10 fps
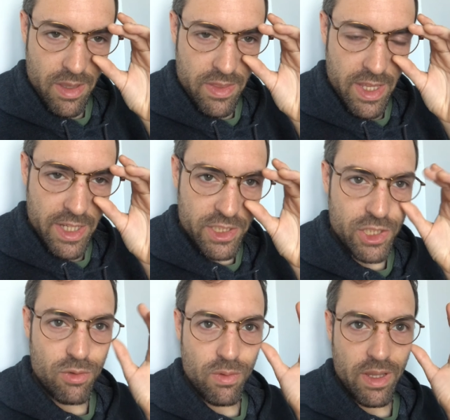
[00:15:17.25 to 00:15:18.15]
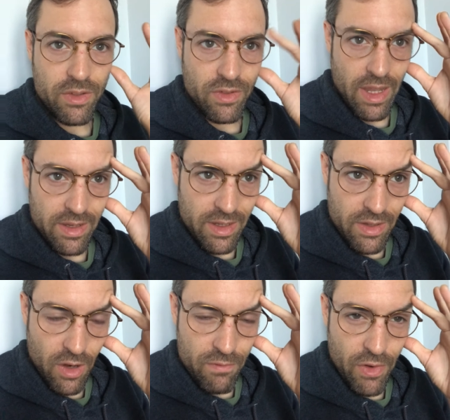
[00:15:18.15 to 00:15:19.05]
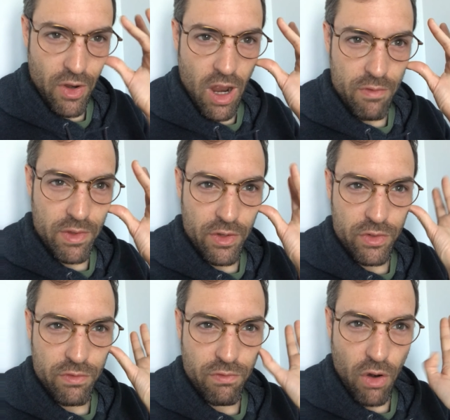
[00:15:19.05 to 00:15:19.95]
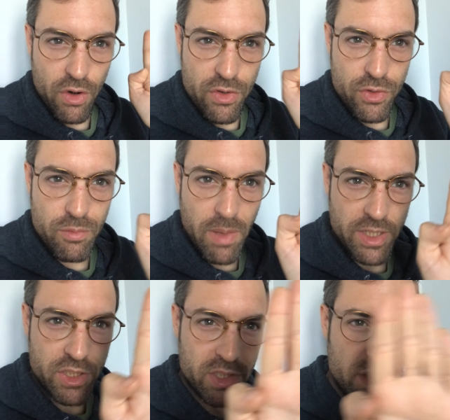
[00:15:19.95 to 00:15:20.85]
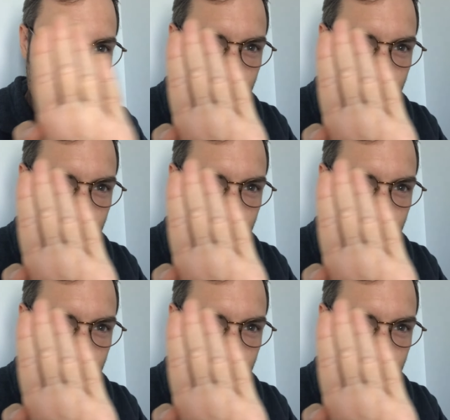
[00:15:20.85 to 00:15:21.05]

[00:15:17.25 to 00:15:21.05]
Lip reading: The issue is that very often there's far too much